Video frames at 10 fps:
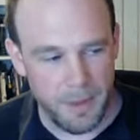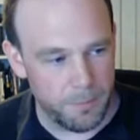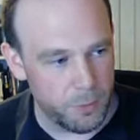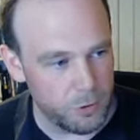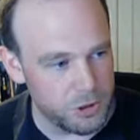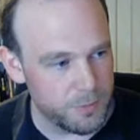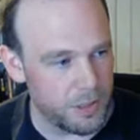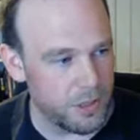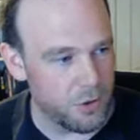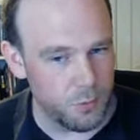But ultimately,
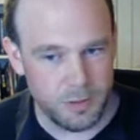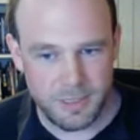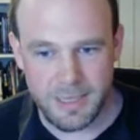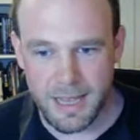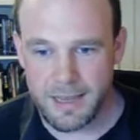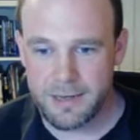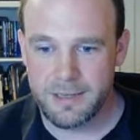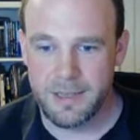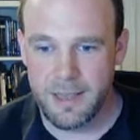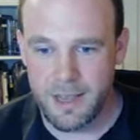you will decide,
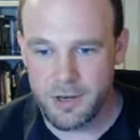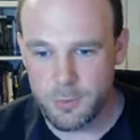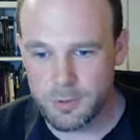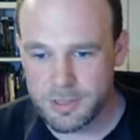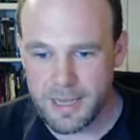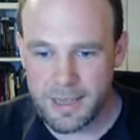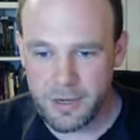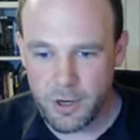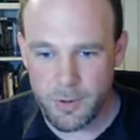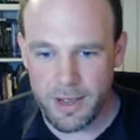and you will say, you
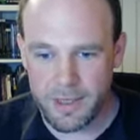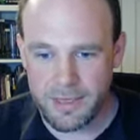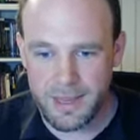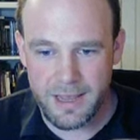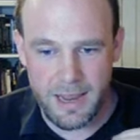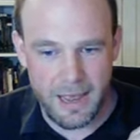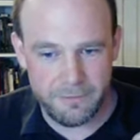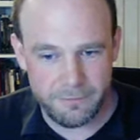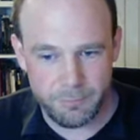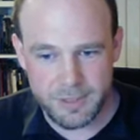know what, I think I
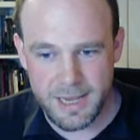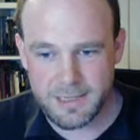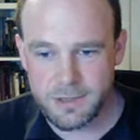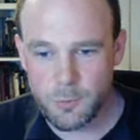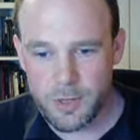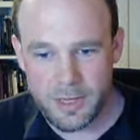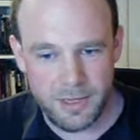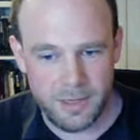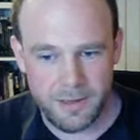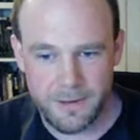have protected the weak